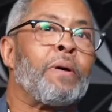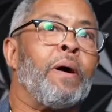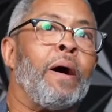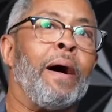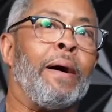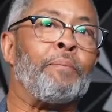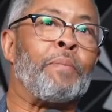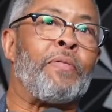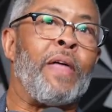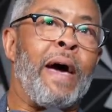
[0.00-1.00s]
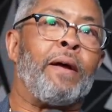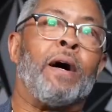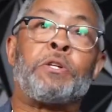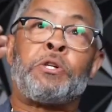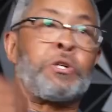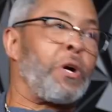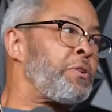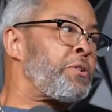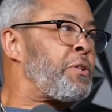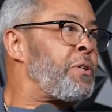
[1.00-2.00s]
that a
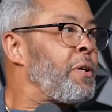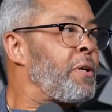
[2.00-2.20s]
church